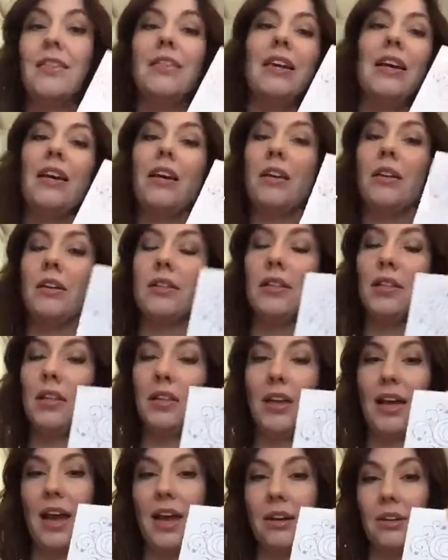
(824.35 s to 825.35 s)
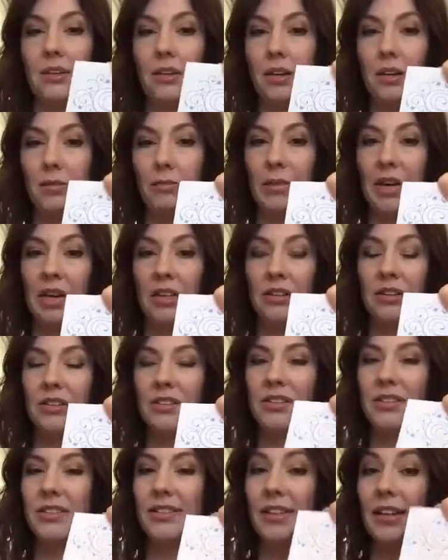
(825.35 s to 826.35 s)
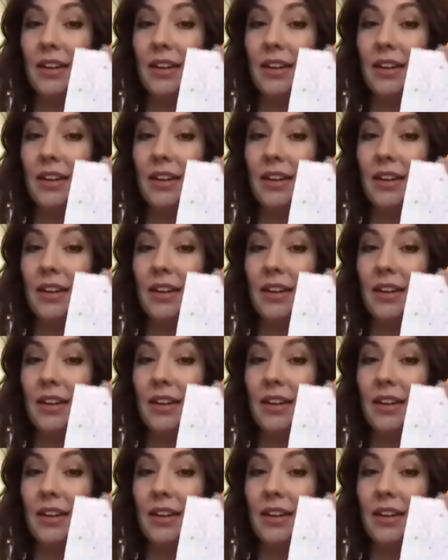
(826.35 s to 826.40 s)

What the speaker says: They are the catalog mailers.